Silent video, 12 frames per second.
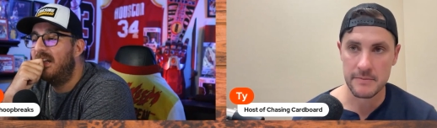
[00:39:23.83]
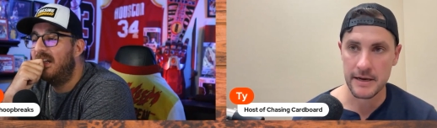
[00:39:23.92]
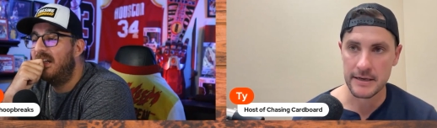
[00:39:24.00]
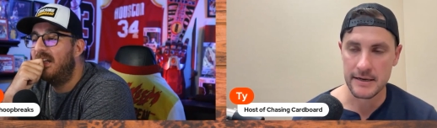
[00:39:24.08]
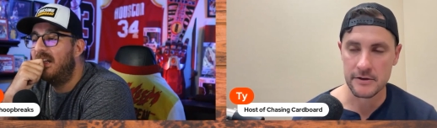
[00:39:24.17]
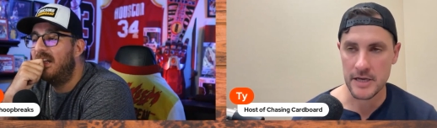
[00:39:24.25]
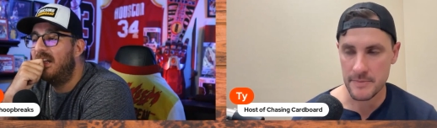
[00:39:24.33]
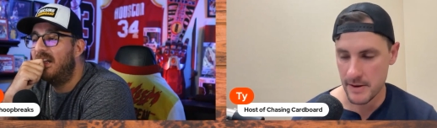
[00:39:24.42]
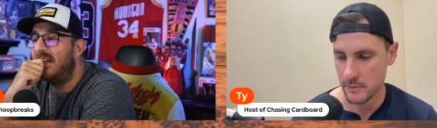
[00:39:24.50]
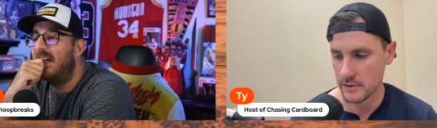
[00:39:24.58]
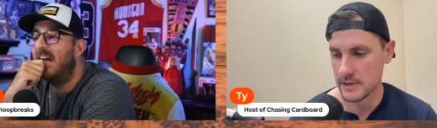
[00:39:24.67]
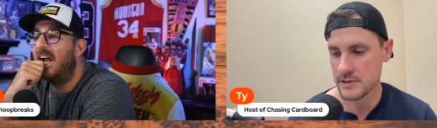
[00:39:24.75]
Speaker 1: and I know eBay
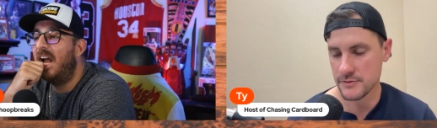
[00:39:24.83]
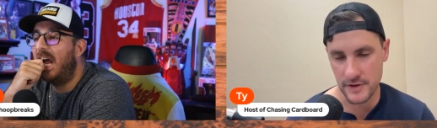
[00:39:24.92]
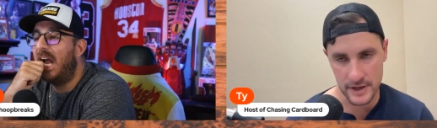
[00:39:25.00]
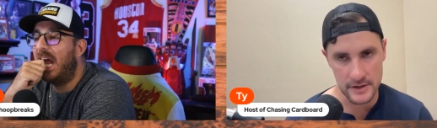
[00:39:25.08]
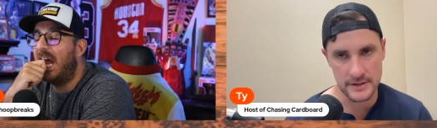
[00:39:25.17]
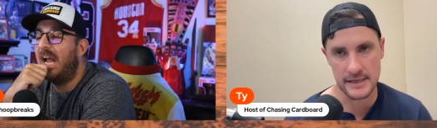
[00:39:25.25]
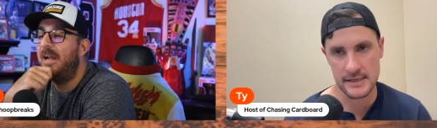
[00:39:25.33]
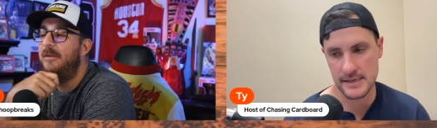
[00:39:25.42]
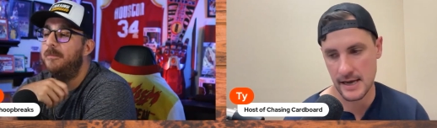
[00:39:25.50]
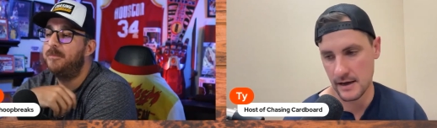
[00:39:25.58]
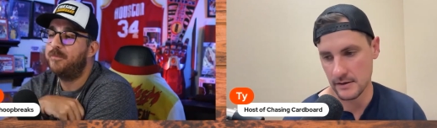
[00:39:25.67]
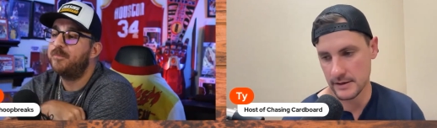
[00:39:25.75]
will is figuring things
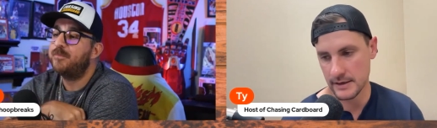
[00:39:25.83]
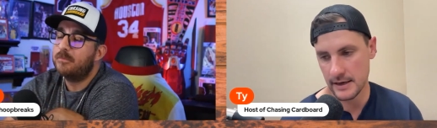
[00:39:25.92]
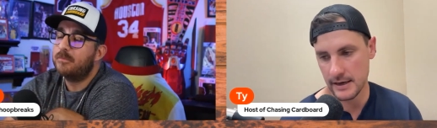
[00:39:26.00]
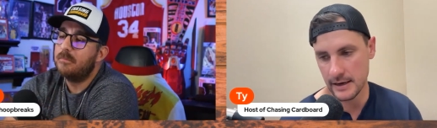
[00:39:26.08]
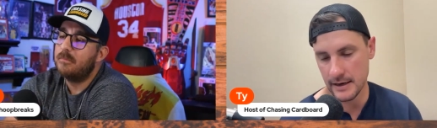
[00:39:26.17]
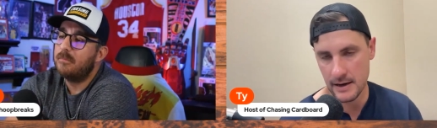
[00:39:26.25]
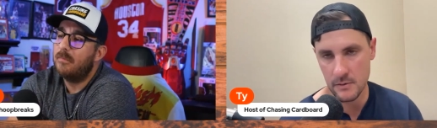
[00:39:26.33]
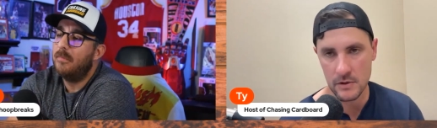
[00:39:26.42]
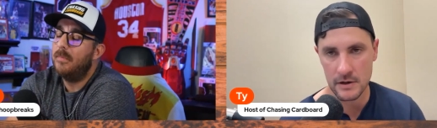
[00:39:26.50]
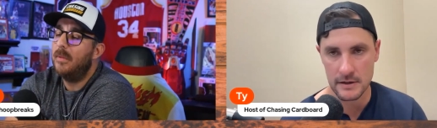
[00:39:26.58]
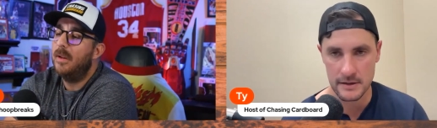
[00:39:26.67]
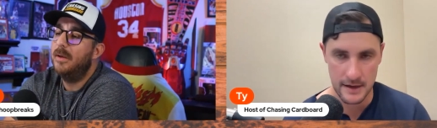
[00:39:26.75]
out, and I and I
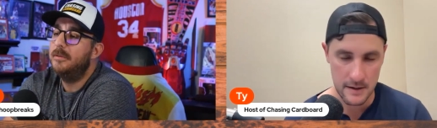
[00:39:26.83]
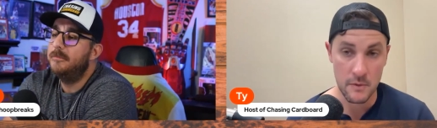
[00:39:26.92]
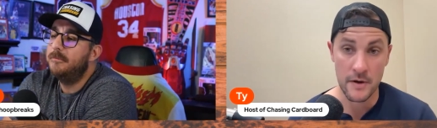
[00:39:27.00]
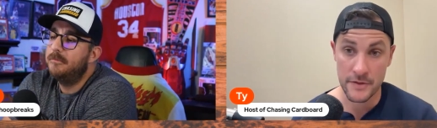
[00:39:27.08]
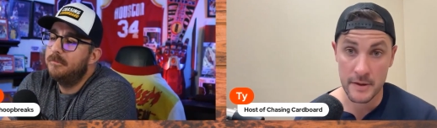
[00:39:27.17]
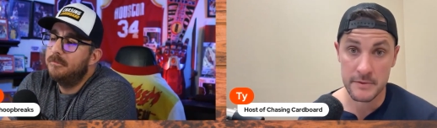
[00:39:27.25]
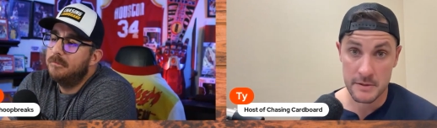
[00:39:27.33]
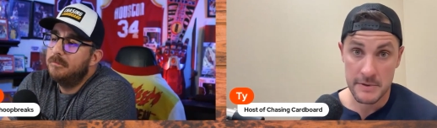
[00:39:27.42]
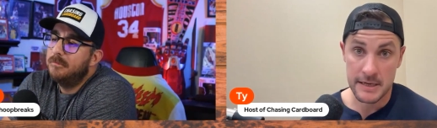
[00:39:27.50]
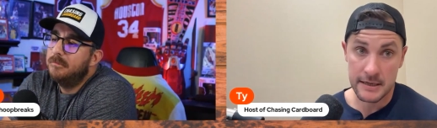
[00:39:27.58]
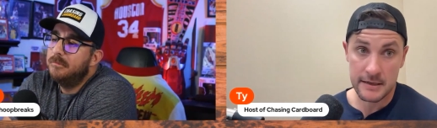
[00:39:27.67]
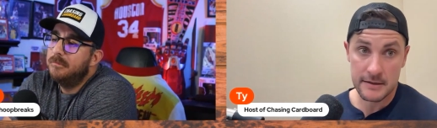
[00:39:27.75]
want I want them to
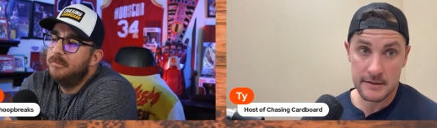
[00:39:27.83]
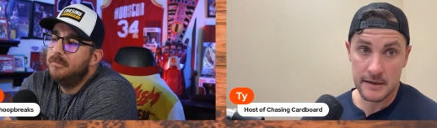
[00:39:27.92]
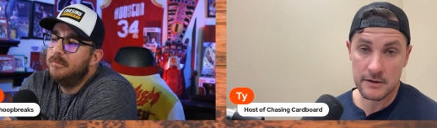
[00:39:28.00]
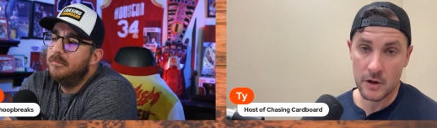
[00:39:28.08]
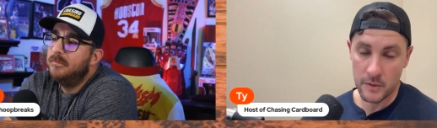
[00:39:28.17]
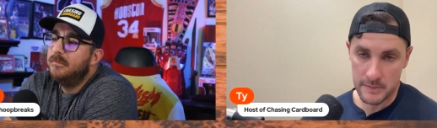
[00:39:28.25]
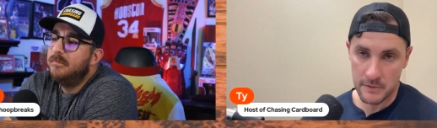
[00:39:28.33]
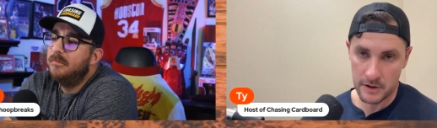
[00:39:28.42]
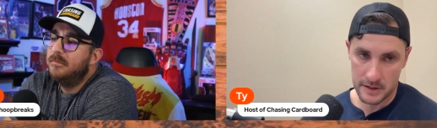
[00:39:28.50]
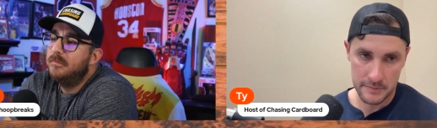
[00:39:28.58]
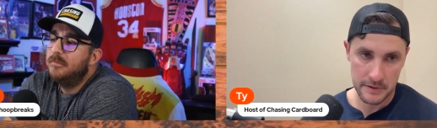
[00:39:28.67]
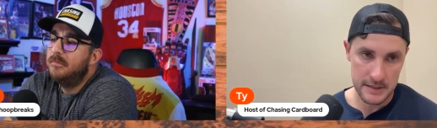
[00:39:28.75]
be a growing
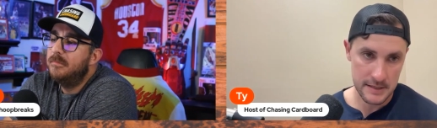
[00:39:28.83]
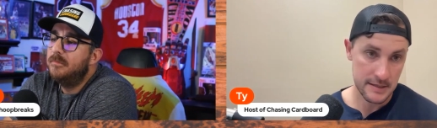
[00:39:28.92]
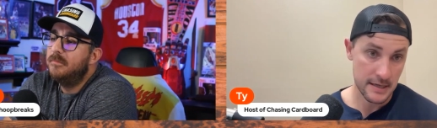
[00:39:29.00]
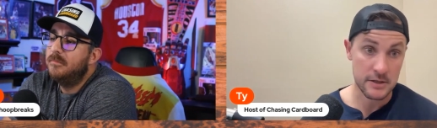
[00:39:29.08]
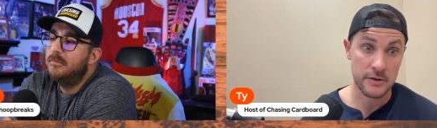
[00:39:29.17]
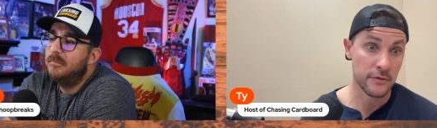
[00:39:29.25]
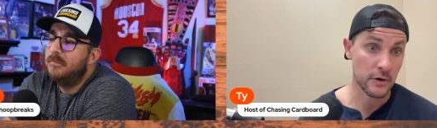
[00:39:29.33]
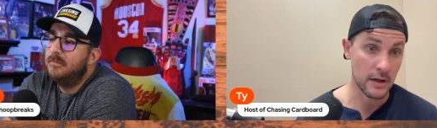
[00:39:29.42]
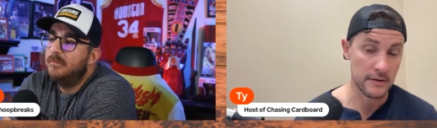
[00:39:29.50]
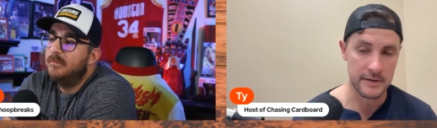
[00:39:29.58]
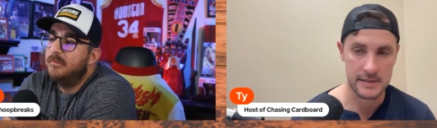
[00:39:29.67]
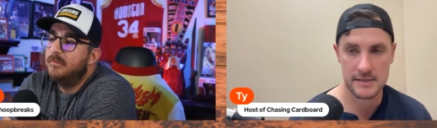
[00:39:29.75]
marketplace because that's good for all
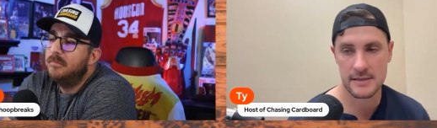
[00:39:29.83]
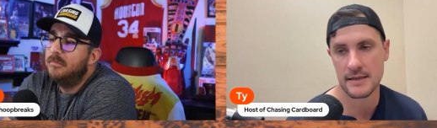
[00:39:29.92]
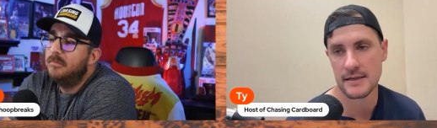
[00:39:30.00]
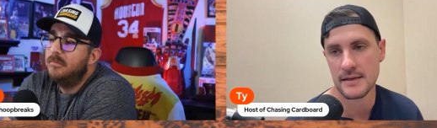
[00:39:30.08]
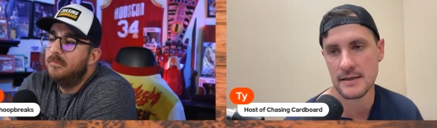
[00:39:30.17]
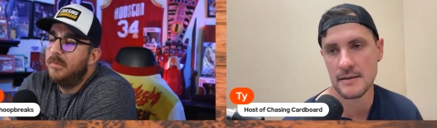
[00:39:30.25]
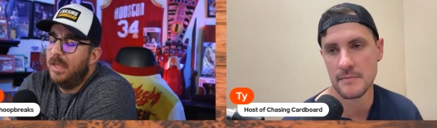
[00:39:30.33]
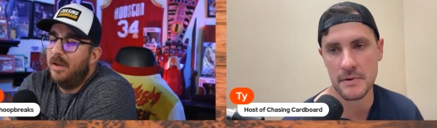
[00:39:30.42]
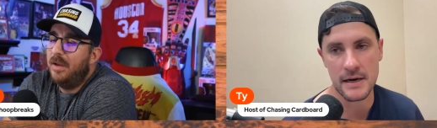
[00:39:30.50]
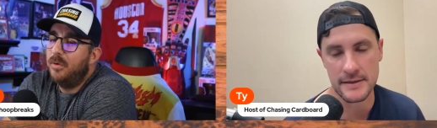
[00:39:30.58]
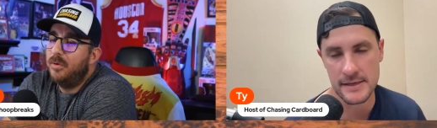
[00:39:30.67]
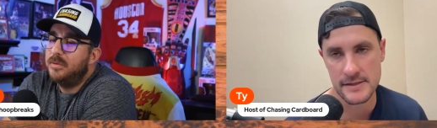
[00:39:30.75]
of us. Yeah,
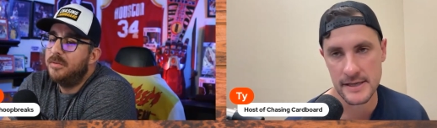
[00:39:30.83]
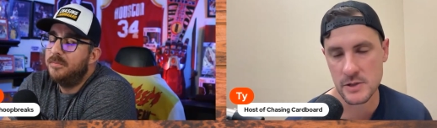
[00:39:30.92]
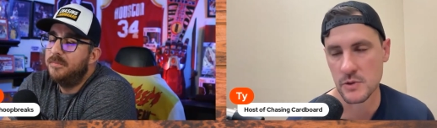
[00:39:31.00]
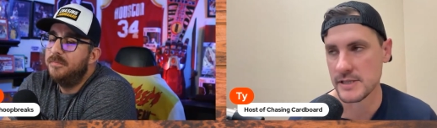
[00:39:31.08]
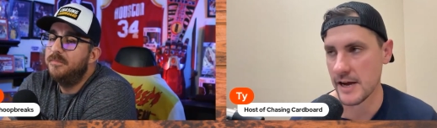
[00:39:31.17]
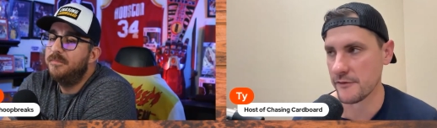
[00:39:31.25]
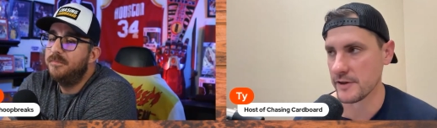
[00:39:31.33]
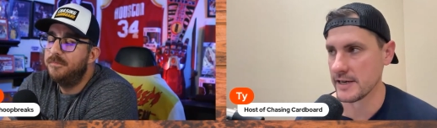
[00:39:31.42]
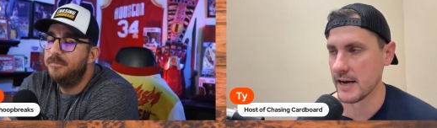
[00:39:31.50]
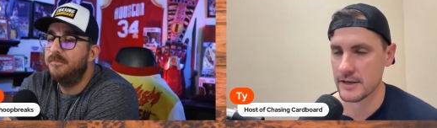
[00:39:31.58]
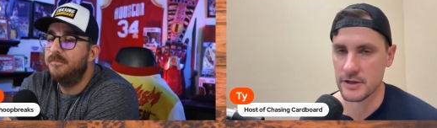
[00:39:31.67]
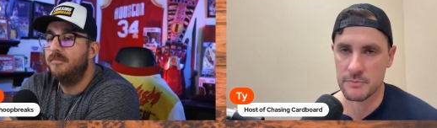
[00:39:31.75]
but this was definitely
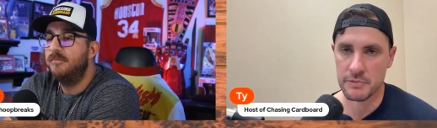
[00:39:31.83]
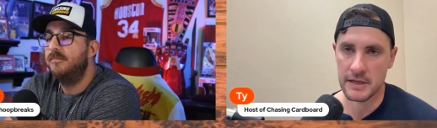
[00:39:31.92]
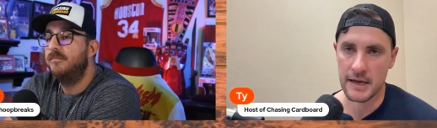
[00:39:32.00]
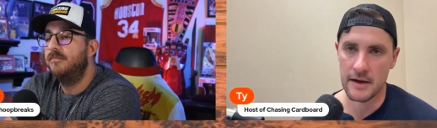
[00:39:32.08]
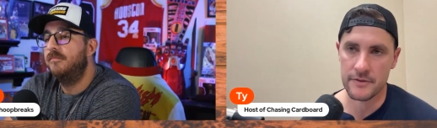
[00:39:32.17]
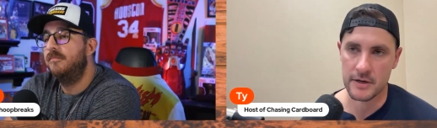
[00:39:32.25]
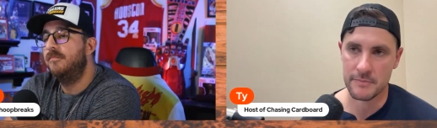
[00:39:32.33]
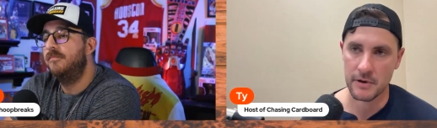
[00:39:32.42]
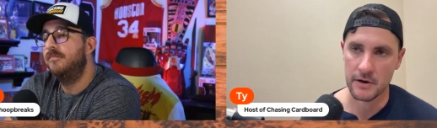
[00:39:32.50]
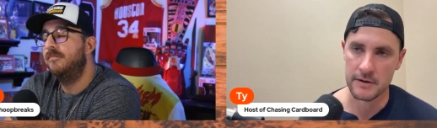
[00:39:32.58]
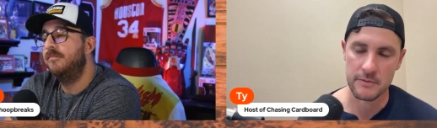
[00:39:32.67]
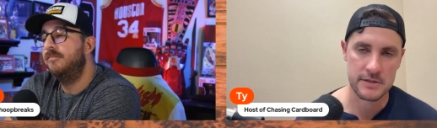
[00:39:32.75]
not a good play on their
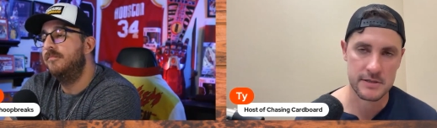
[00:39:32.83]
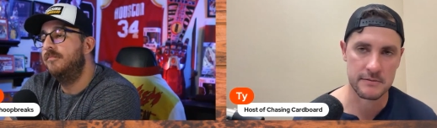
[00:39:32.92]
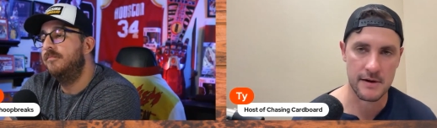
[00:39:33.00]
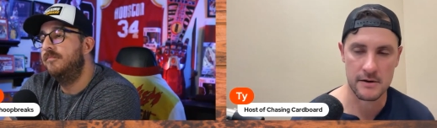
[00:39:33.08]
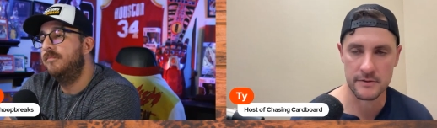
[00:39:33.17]
part. It wasn't. I don't